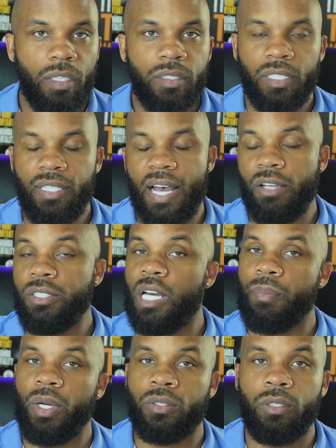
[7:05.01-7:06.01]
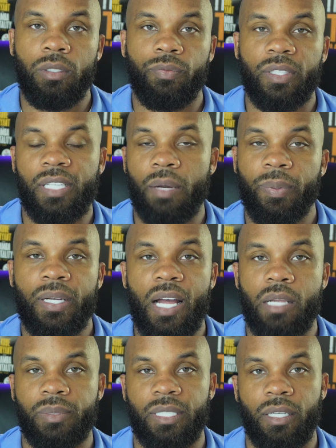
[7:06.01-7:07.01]
See, now you talk about two different type of
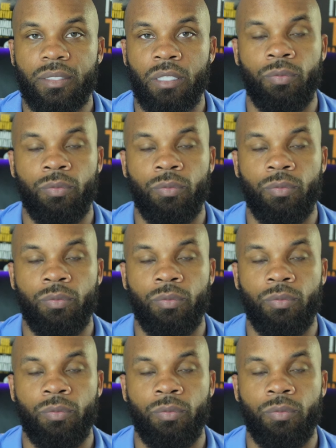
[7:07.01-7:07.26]
concepts.